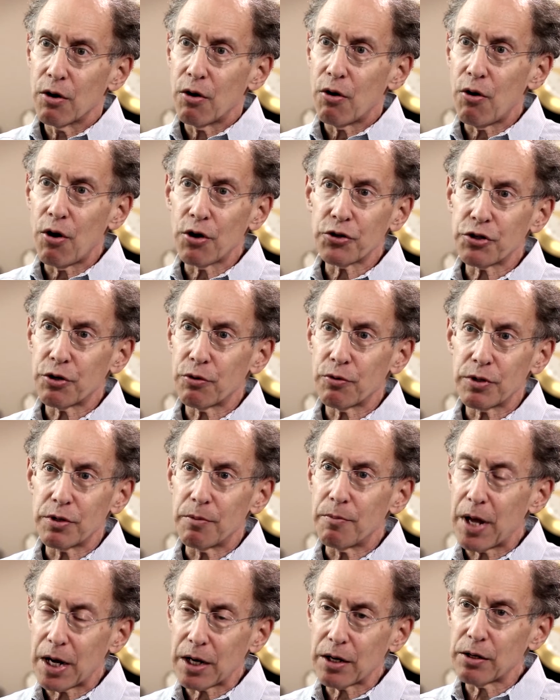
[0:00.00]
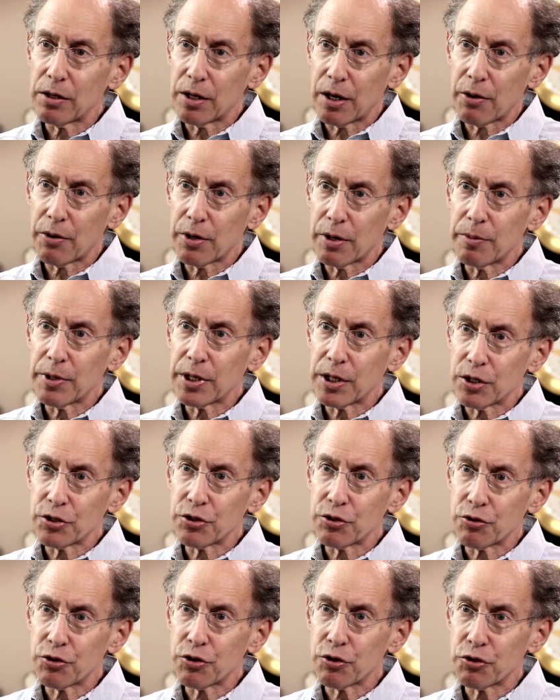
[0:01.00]
also in the medical area
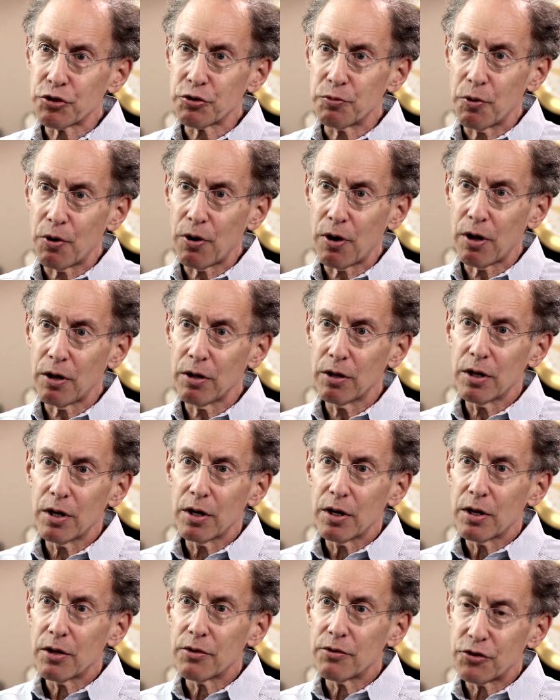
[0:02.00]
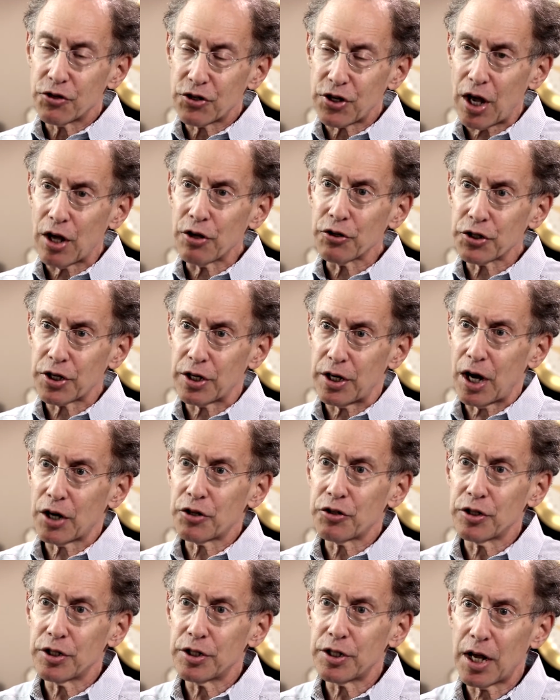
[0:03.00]
because they're so small, cells can
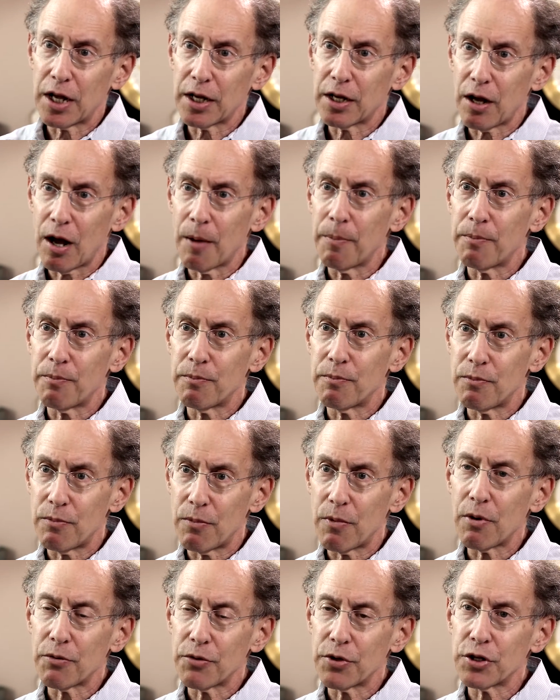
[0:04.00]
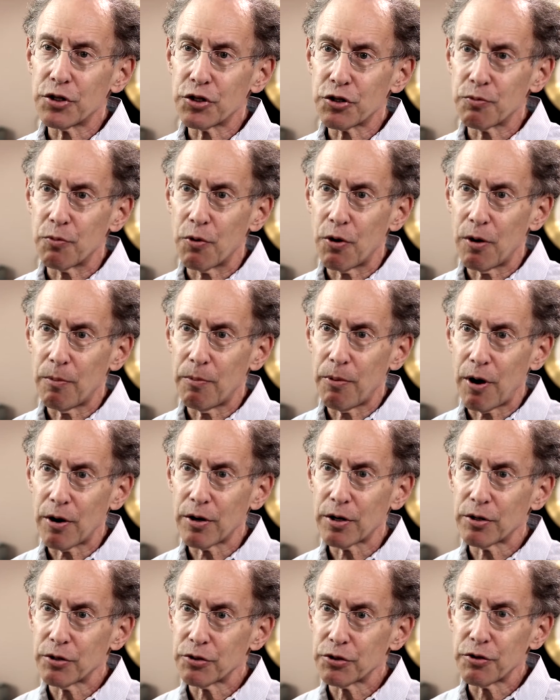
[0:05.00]
actually take up uh, these small
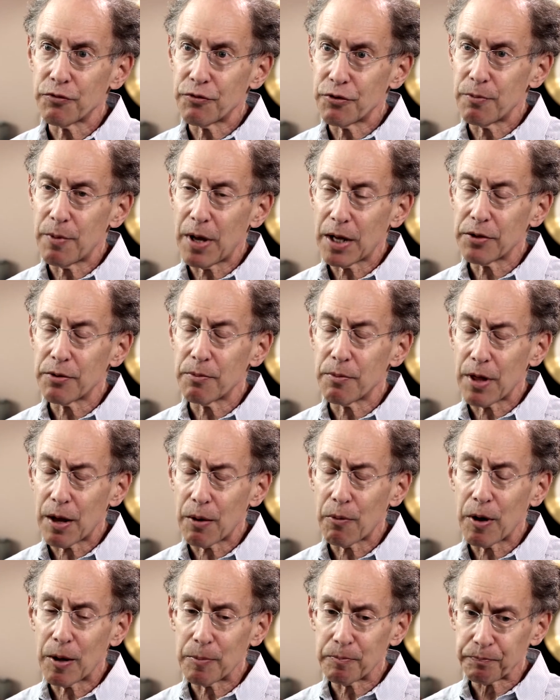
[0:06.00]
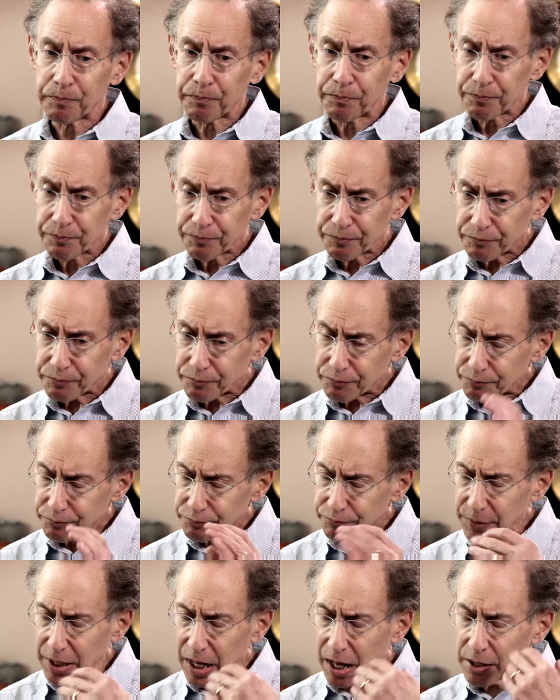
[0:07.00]
particles if you make them that way,
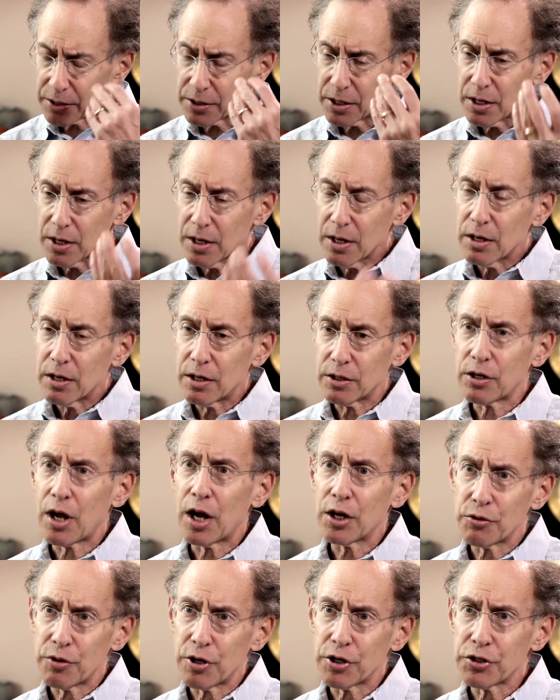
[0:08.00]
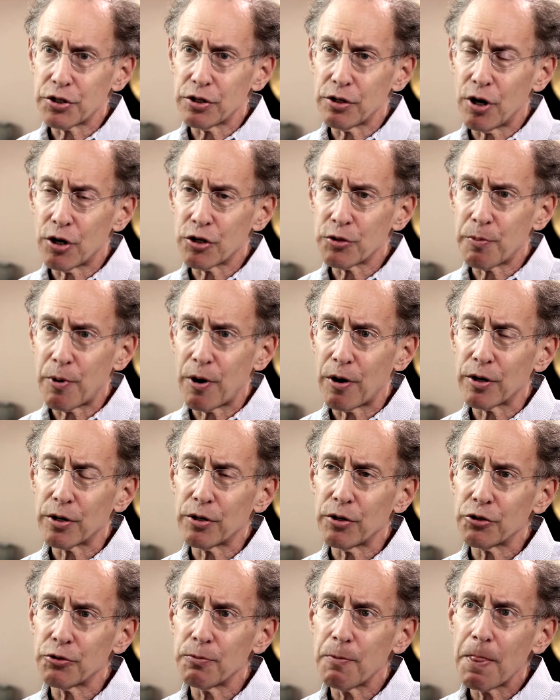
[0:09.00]
and in contrast to large
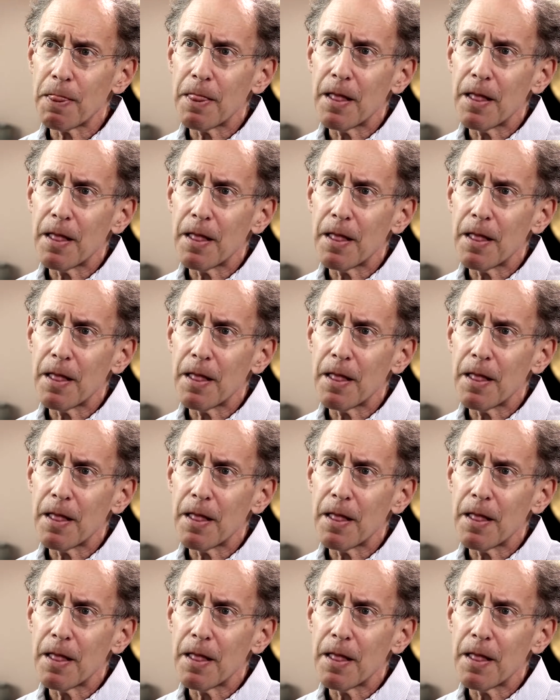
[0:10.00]
particles.